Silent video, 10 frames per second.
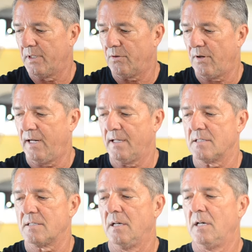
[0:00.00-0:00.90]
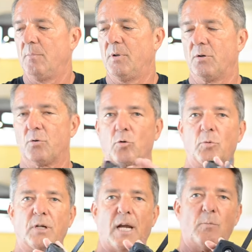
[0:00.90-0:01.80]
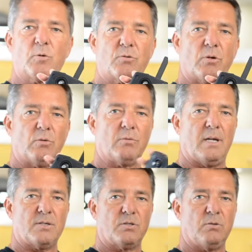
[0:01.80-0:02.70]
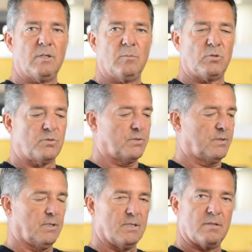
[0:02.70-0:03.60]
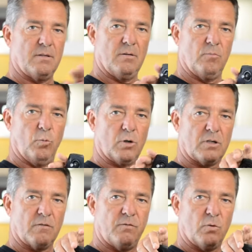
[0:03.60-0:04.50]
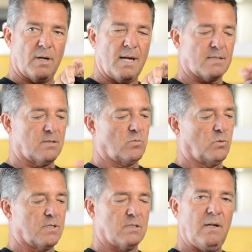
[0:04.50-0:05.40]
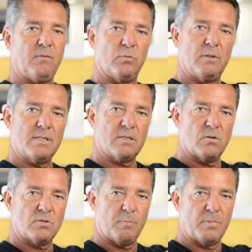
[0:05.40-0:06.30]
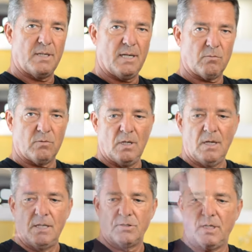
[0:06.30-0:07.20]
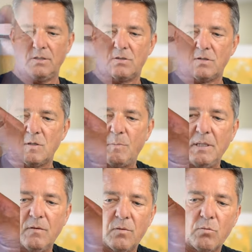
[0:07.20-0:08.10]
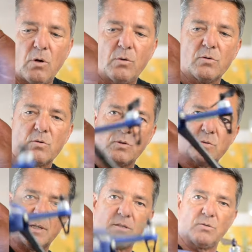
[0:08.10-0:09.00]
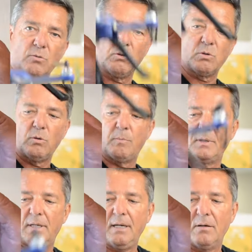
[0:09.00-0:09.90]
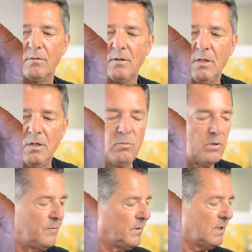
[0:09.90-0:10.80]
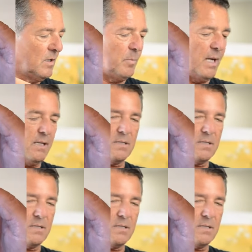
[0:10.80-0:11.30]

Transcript: in their hands. But your normal camera drone has two gimbals that, that, work on four axes. Well, this left one, as it goes up and down, changes the speed of the rotors, which makes the drone go up and down. Well, if you get in a panic